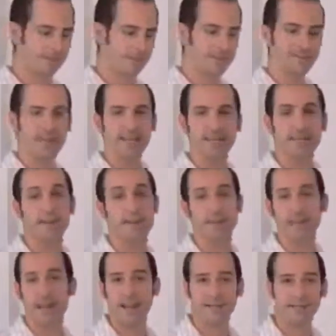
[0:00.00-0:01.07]
contain a call
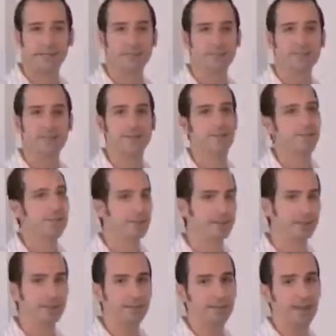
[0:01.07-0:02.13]
to action. That's a
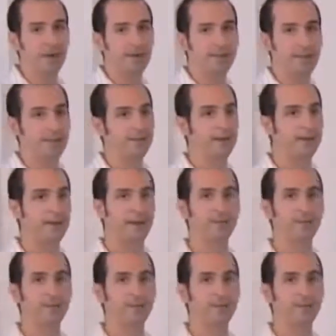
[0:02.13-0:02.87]
really big part of it.